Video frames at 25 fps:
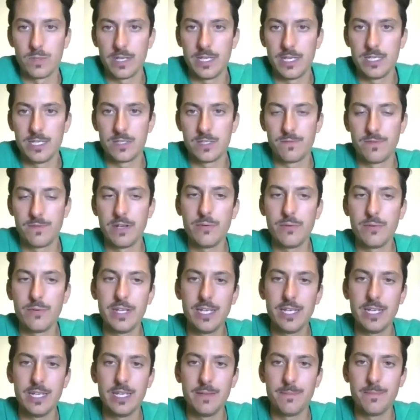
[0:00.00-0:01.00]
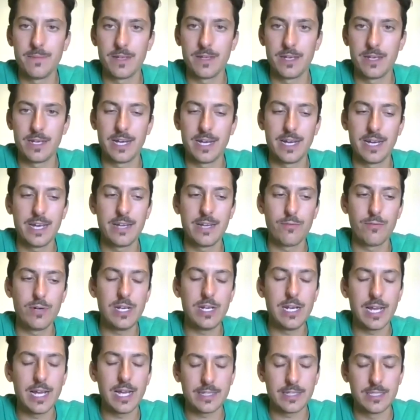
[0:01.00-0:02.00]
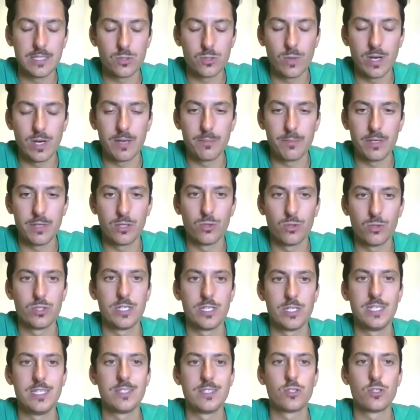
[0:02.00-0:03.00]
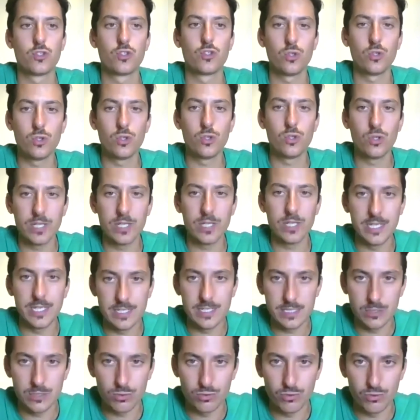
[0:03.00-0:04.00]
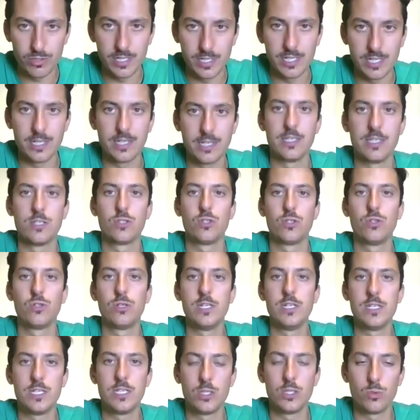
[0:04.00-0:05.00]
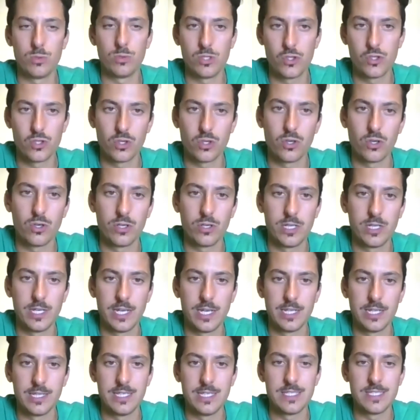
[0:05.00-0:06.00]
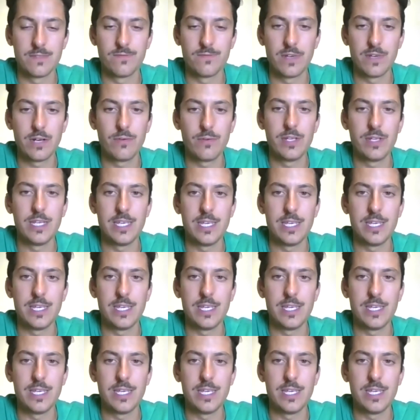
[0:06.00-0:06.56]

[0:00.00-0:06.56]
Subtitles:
It's very, I really like this wine because it's so easy to drink, it's so easy to enjoy, and it's very